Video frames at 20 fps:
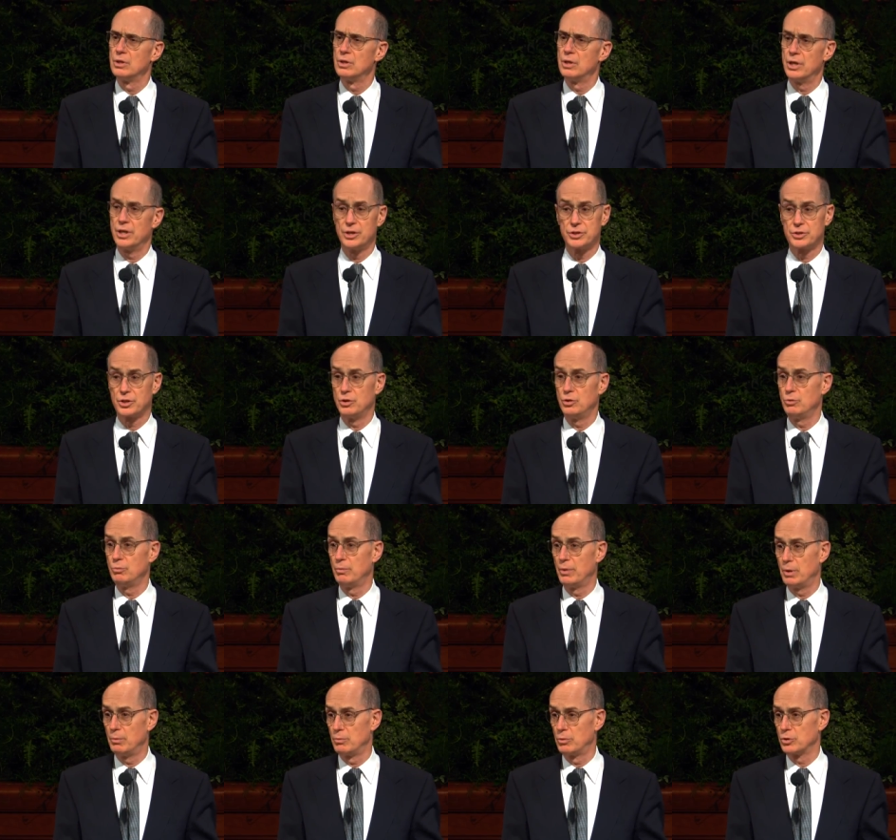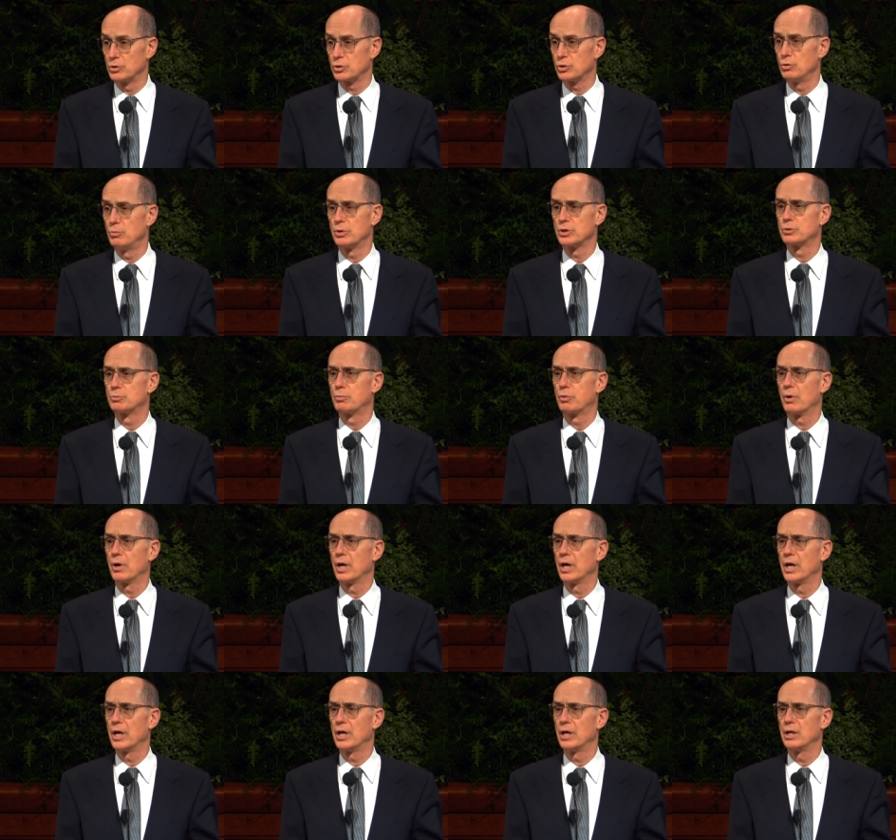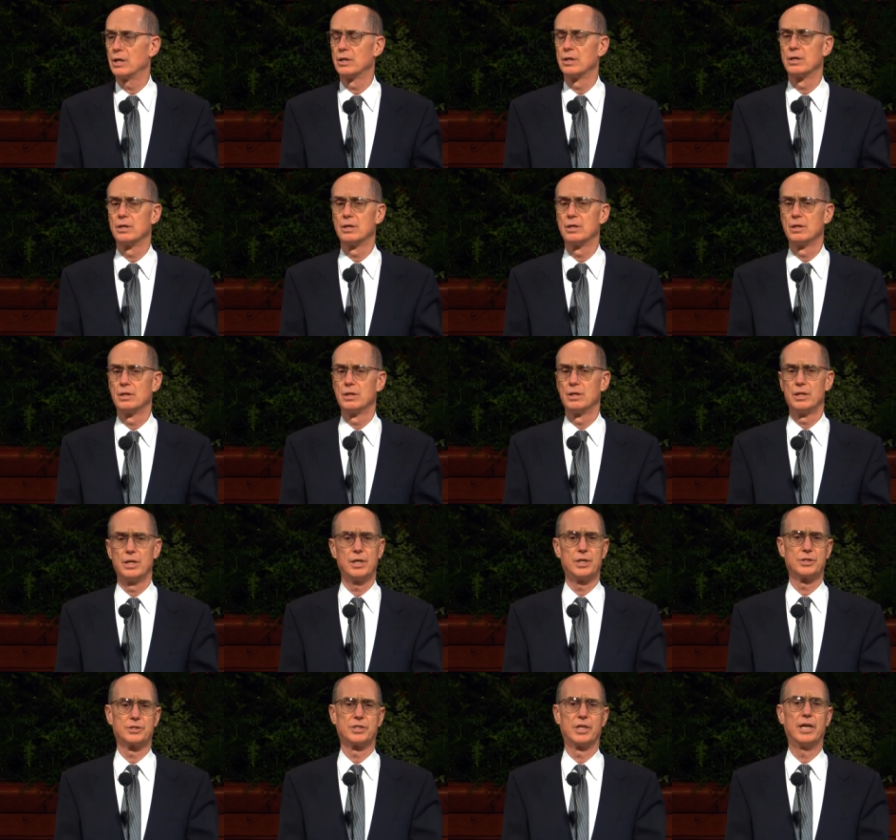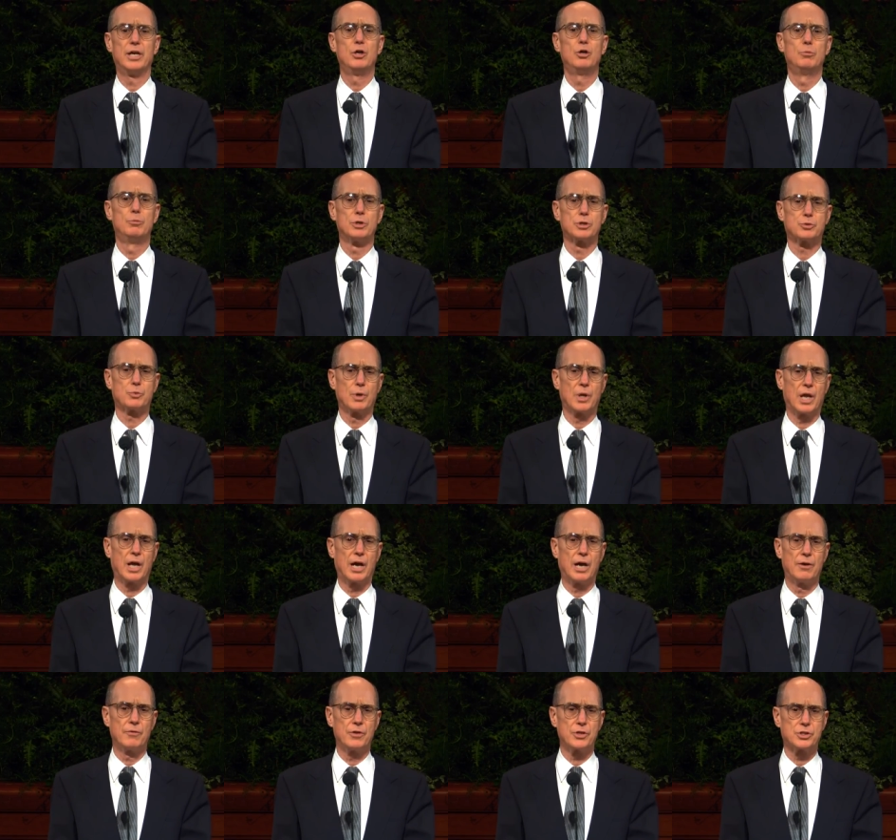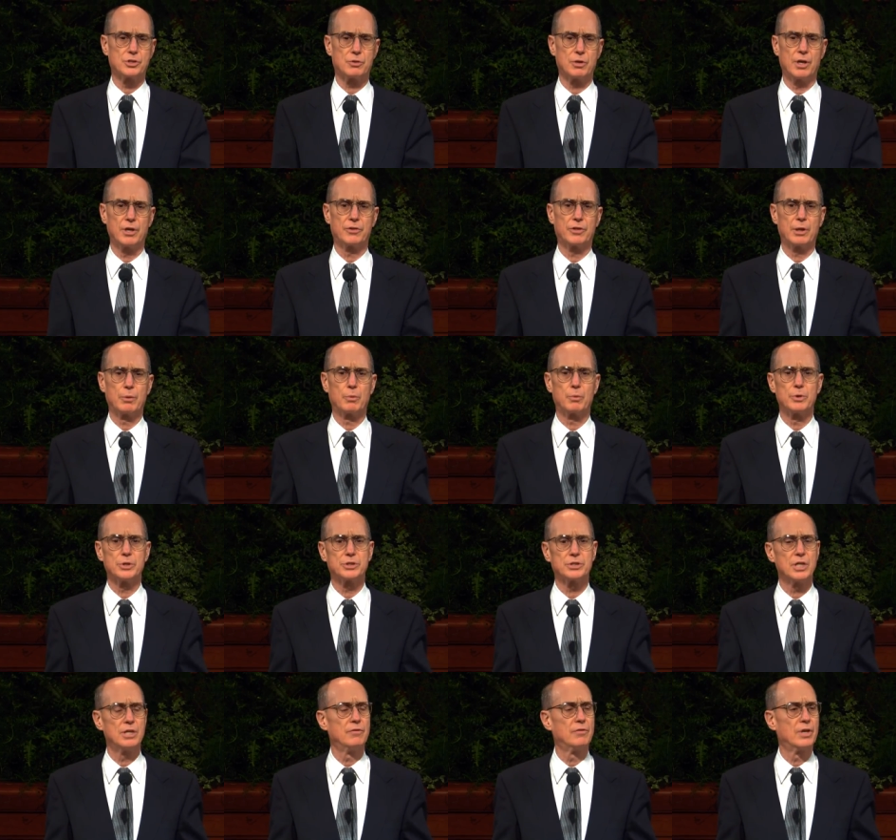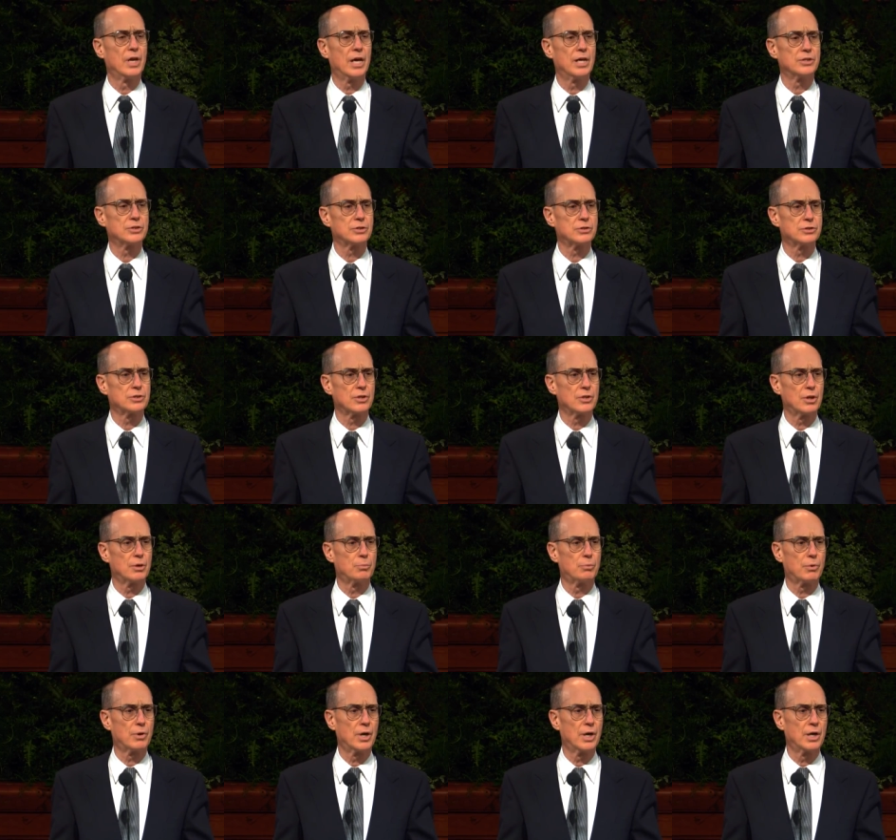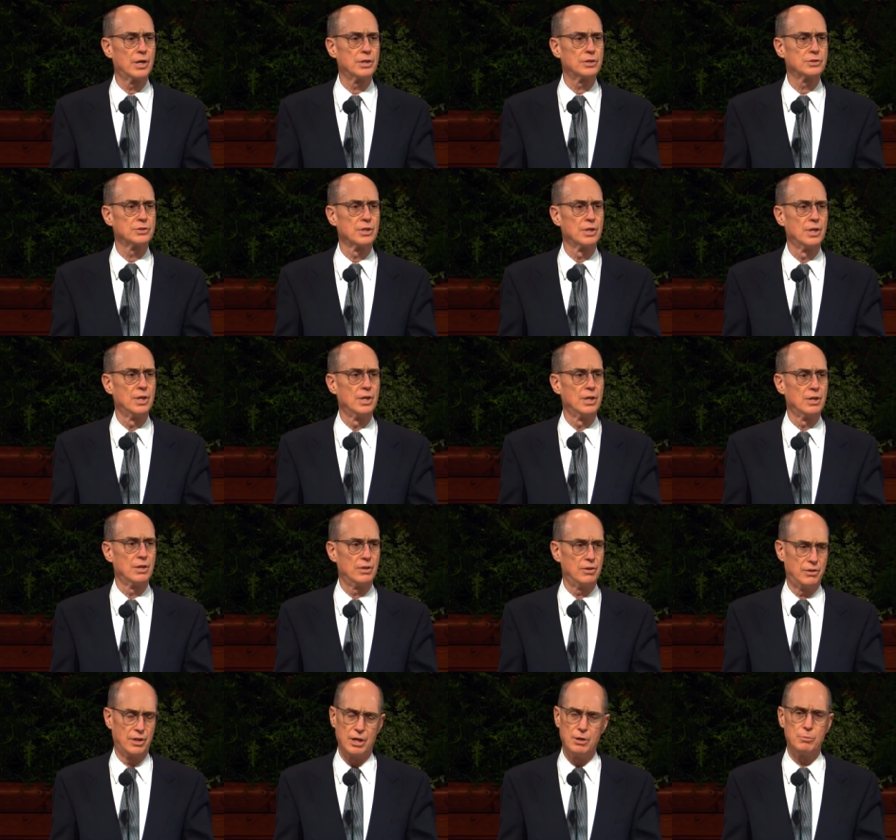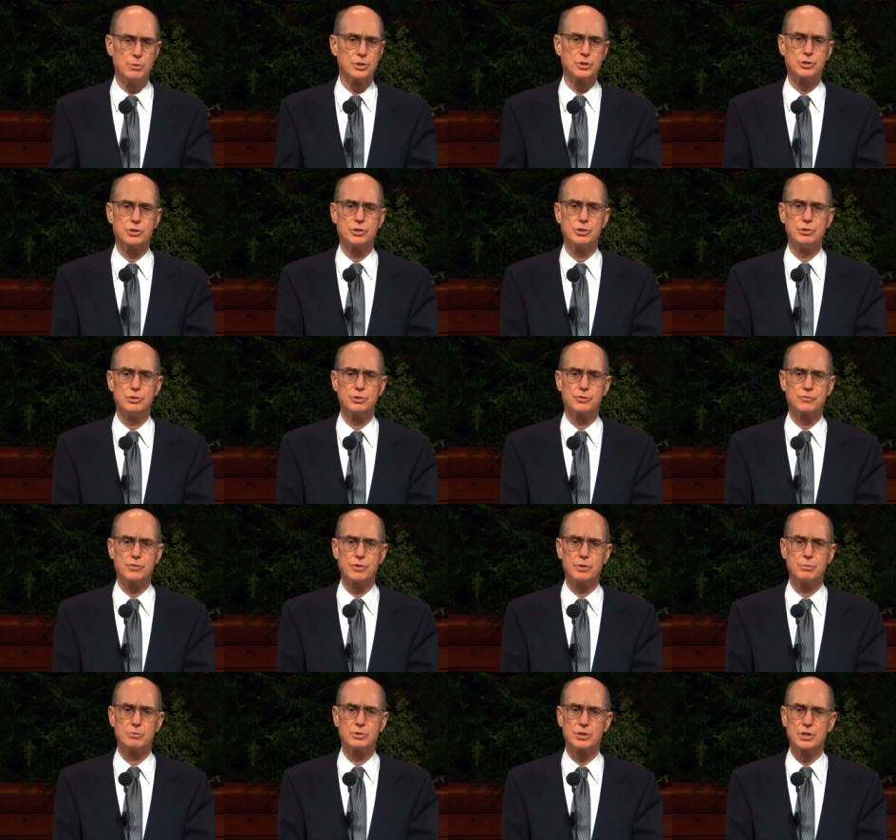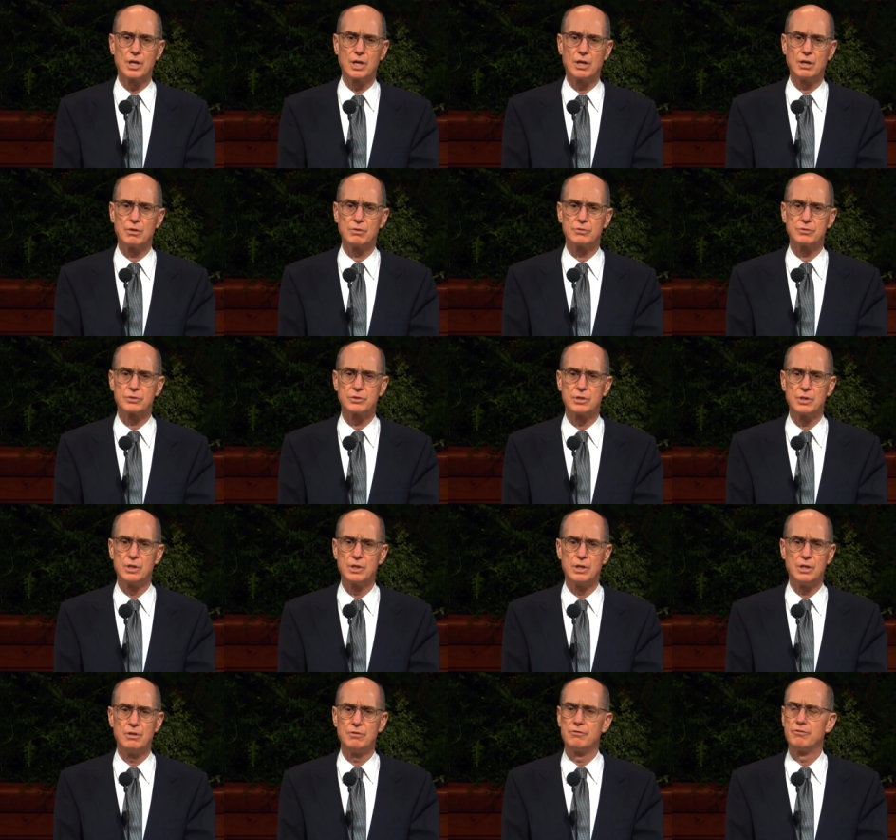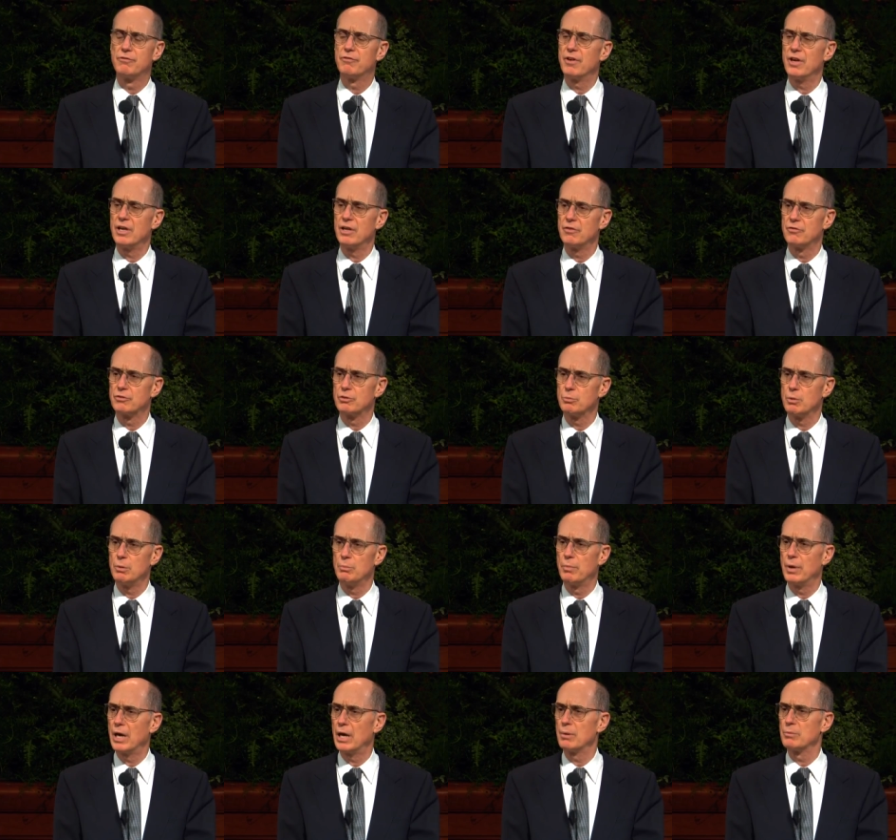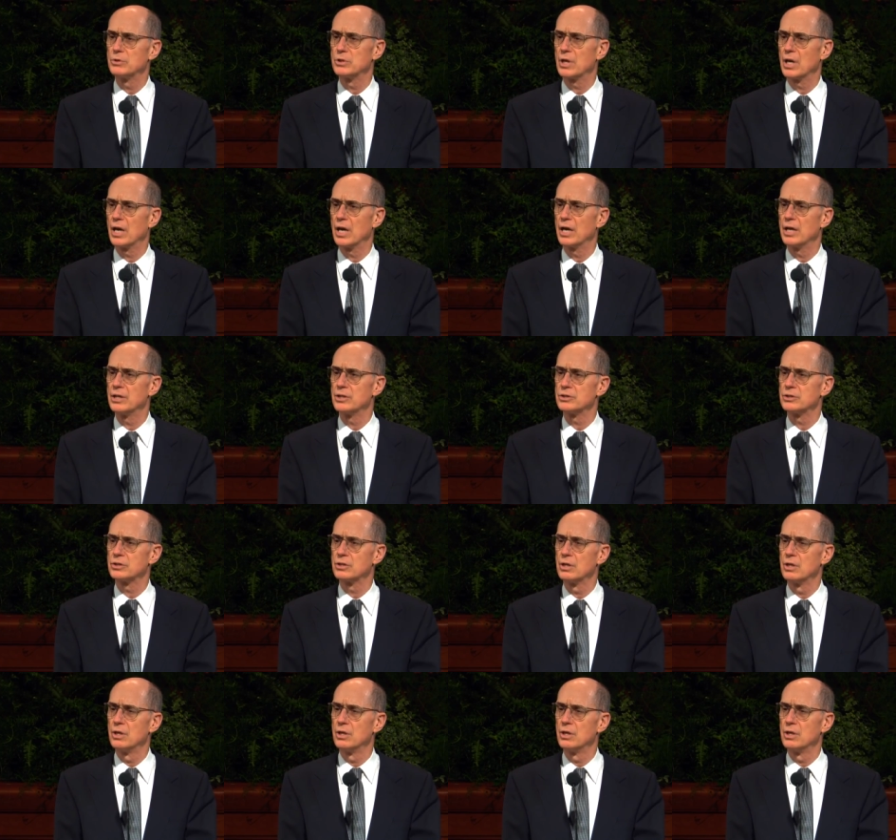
It is the new members who must pray. It is they who must rely on the strength they will receive in answers to their prayers. They must choose for themselves in faith to be baptized,